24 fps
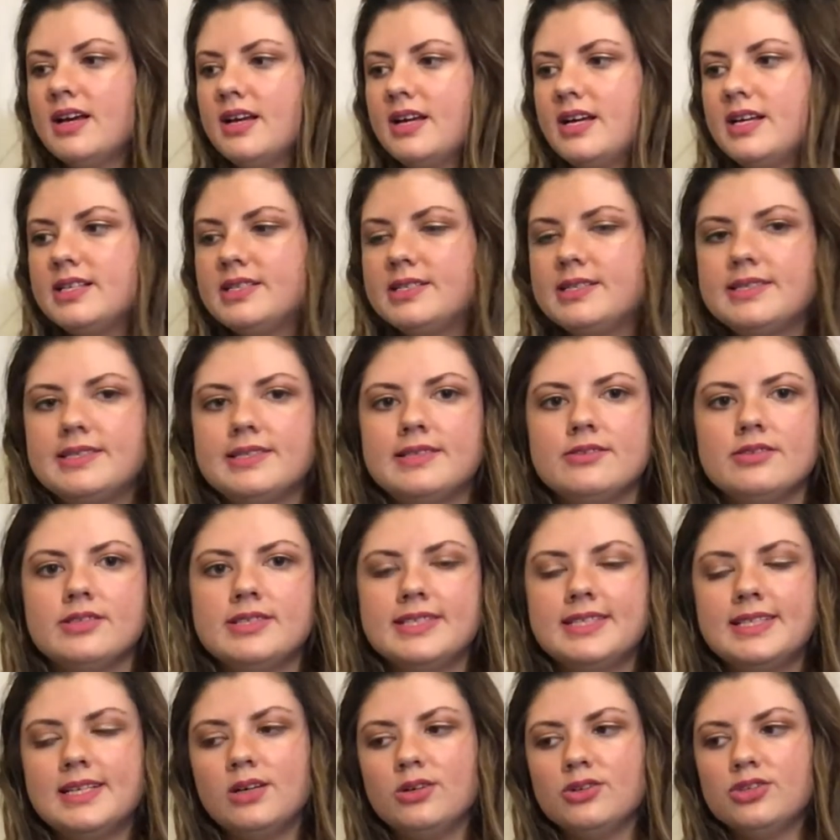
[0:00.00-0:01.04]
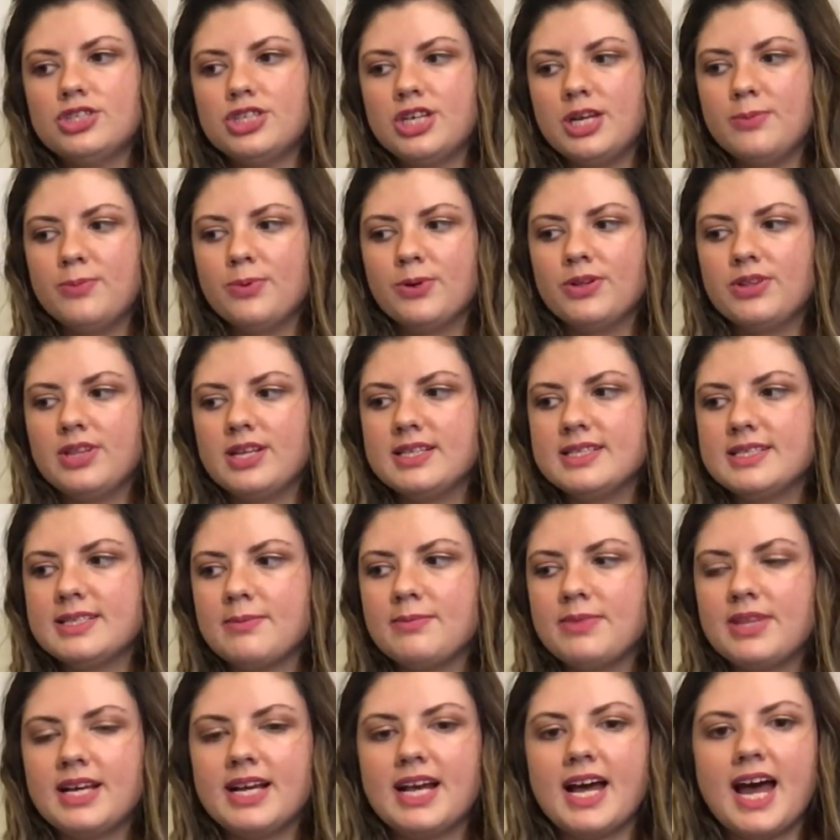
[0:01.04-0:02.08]
It's still cheaper than
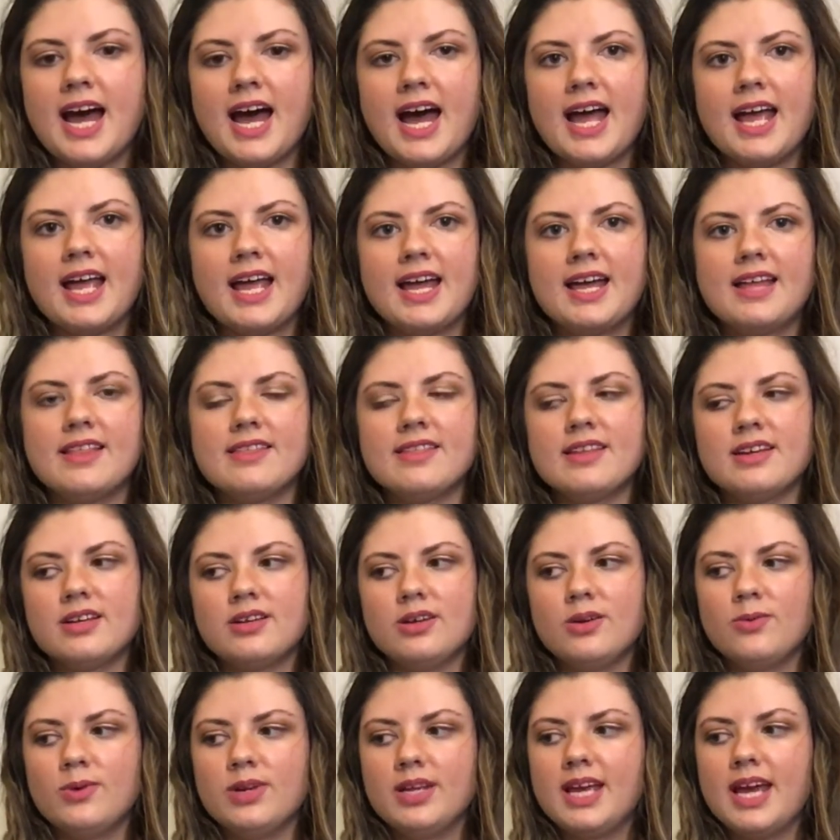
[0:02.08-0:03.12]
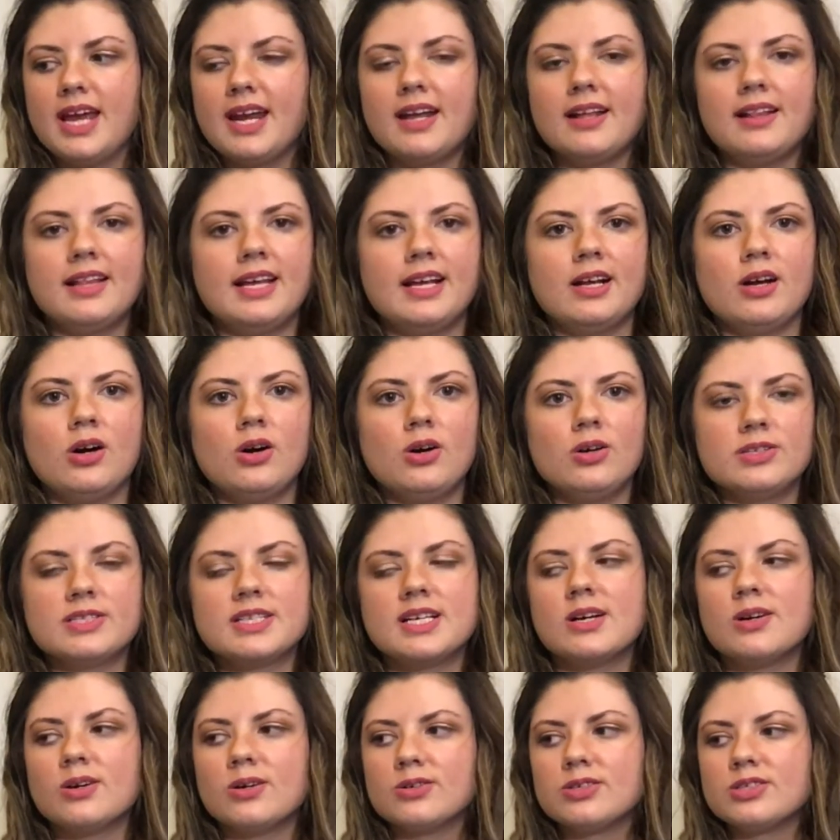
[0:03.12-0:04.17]
something high-end that you would get at like
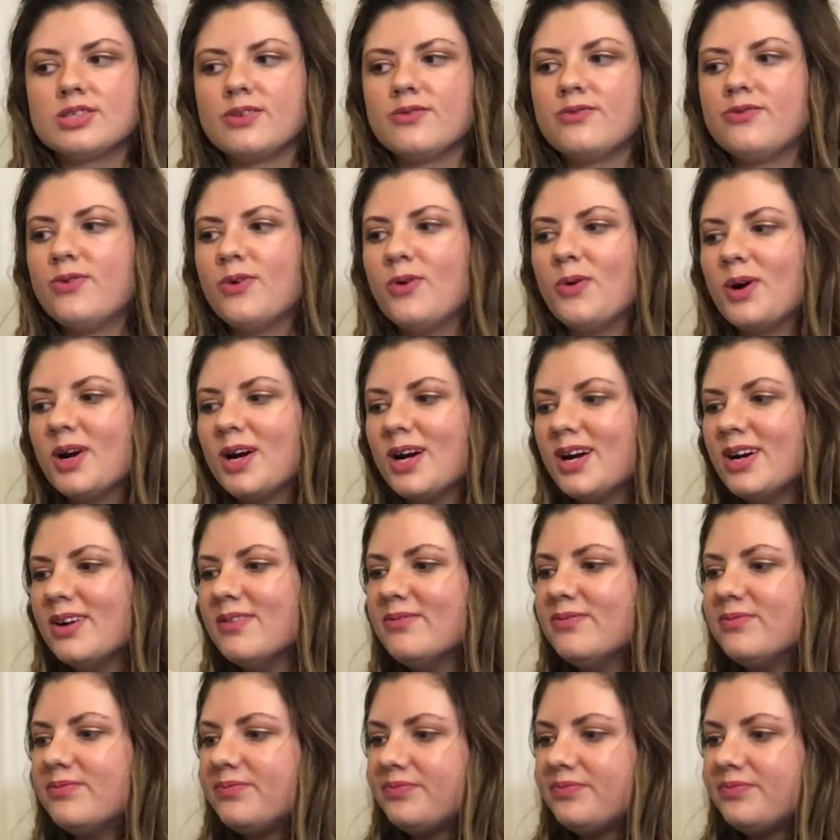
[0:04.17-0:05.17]
Ulta or Sephora.